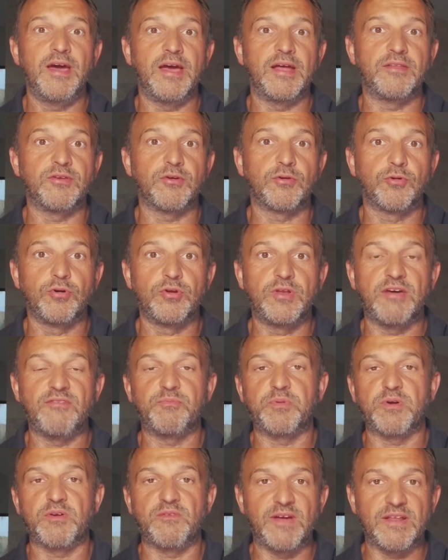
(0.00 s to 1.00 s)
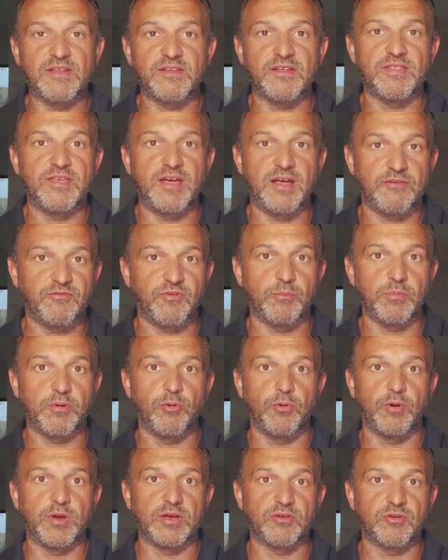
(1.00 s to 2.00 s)
and you could have prevented that from
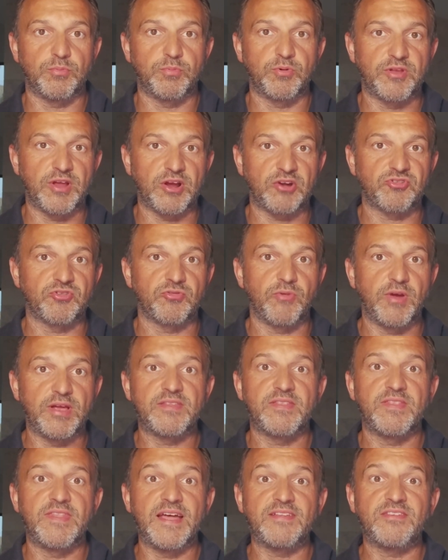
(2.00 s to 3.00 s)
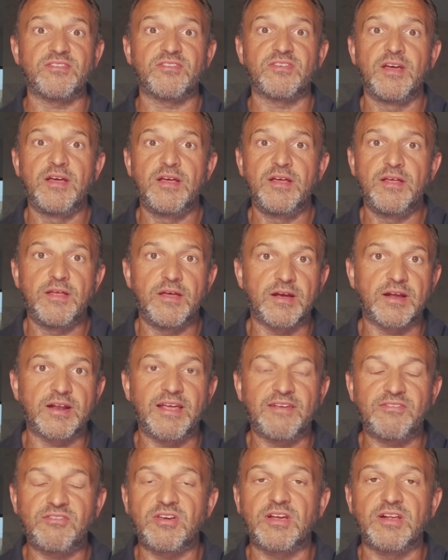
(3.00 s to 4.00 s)
going into production, right? That's a
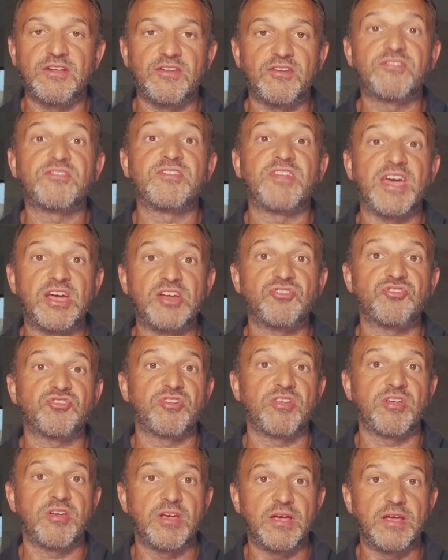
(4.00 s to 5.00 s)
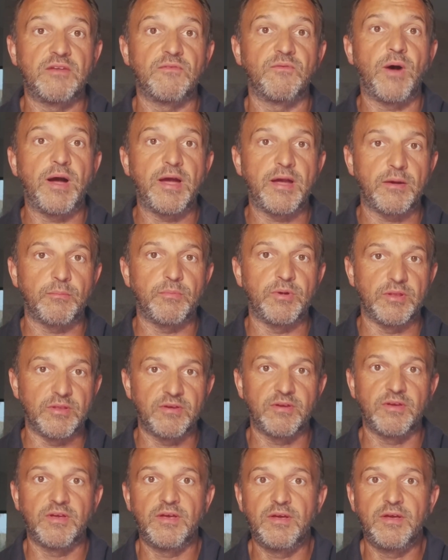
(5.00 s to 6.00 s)
classical staged
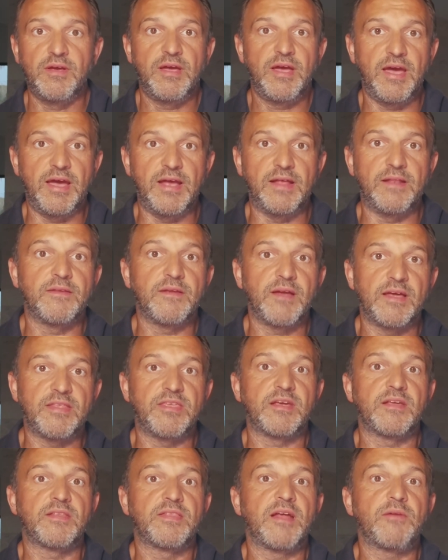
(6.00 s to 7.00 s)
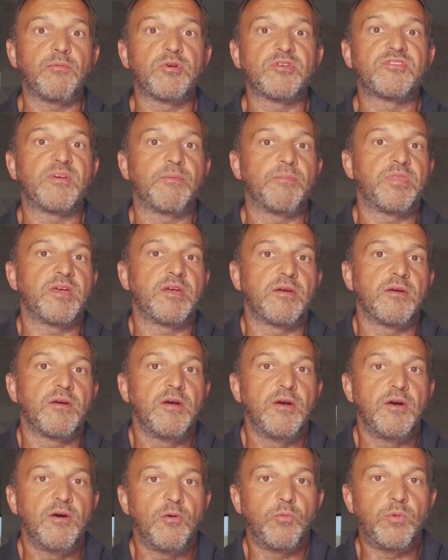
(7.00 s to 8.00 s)
environment. And I think that was something
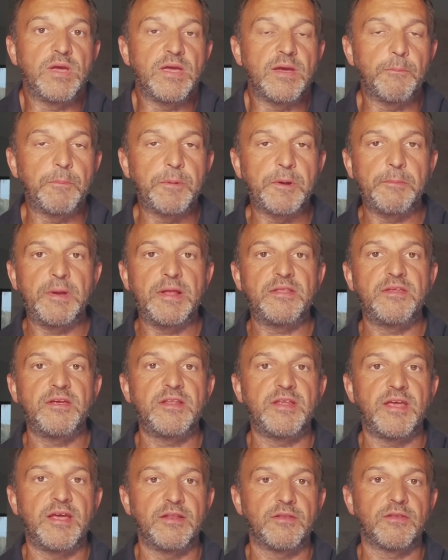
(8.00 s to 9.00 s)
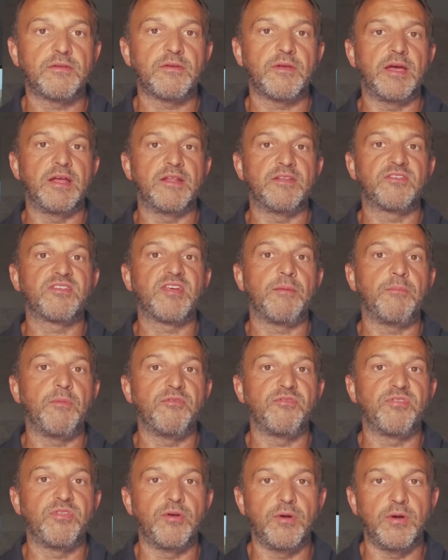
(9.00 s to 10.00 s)
we implemented, and some
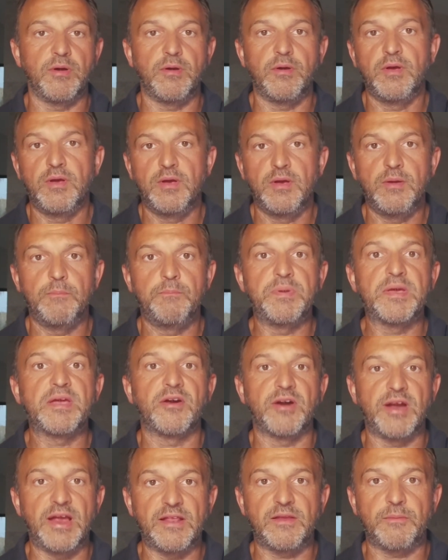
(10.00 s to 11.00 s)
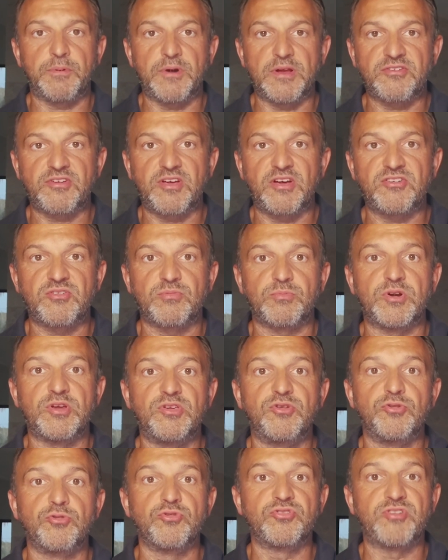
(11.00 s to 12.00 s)
of the bigger enterprise customer
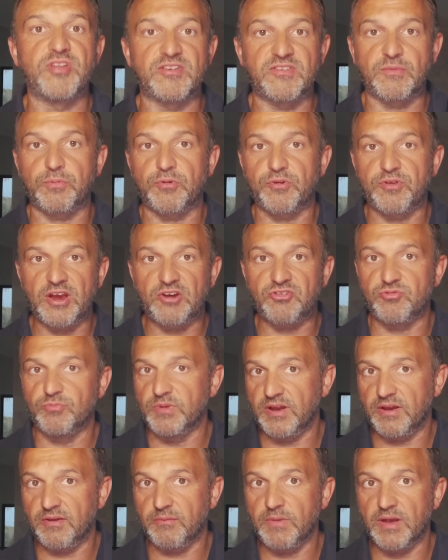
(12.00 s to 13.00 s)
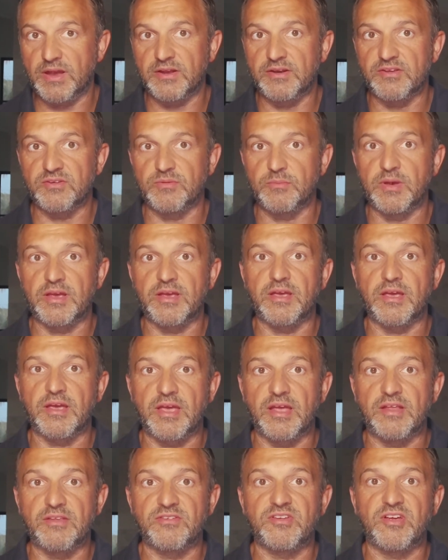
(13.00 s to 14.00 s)
used as a protection mechanism
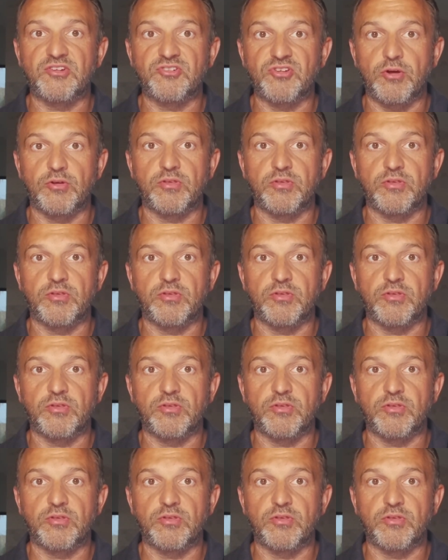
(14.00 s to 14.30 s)
against such